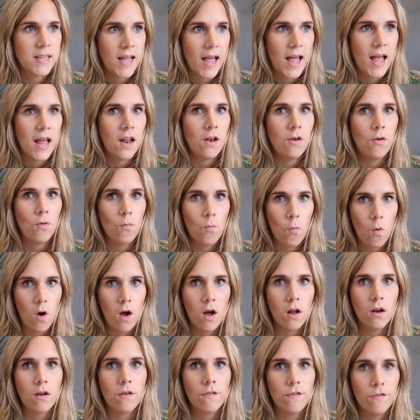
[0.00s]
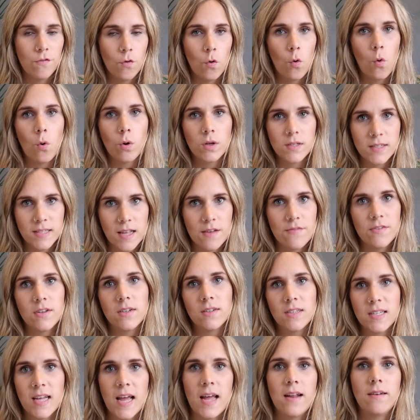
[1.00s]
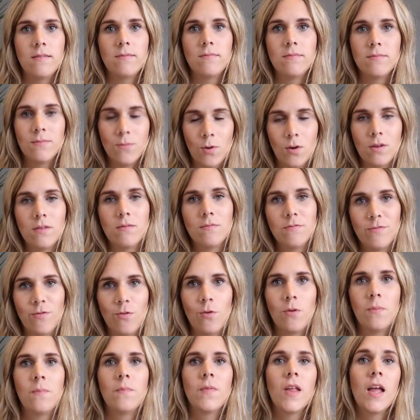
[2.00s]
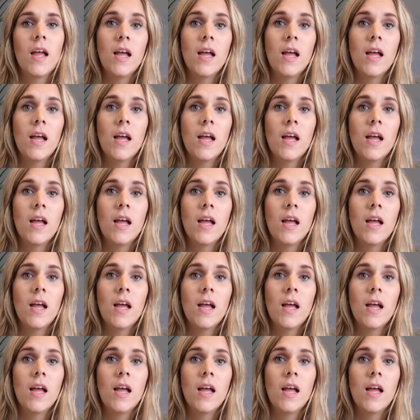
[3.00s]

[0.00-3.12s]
10, 1, 4, 7, 10, 1, 4.